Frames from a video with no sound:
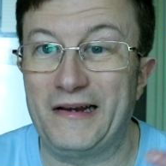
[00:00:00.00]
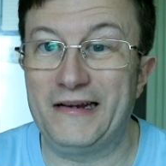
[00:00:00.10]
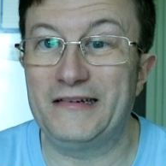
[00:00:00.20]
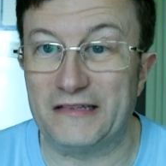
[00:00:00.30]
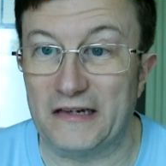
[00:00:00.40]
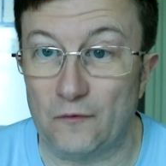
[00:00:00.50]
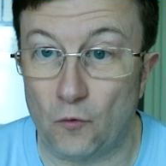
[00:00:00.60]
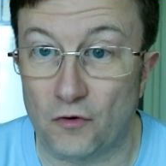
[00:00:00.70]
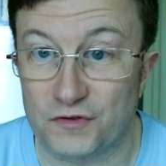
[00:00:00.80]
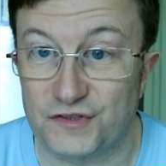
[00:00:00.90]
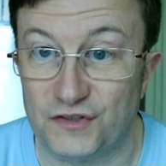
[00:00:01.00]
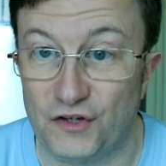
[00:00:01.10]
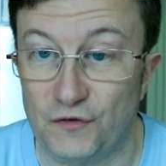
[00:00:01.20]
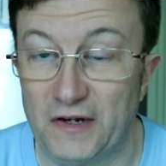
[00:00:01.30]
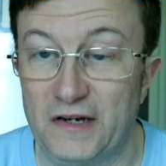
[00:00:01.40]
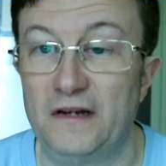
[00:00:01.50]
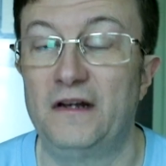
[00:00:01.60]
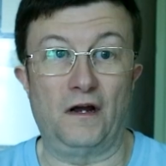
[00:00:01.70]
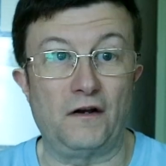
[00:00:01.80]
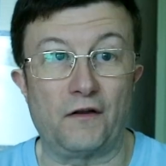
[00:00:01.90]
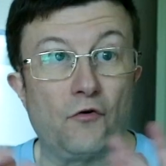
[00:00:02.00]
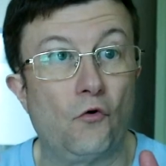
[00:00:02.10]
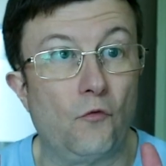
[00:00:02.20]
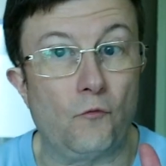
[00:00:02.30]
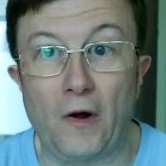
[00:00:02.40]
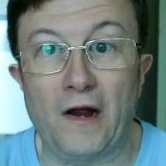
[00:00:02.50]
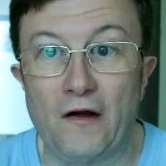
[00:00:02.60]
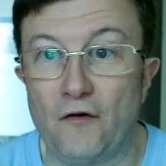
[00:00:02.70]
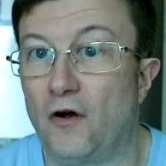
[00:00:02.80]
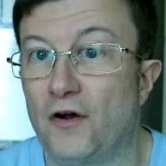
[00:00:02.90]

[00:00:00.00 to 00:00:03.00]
easy it was to do it. And I thought, wow,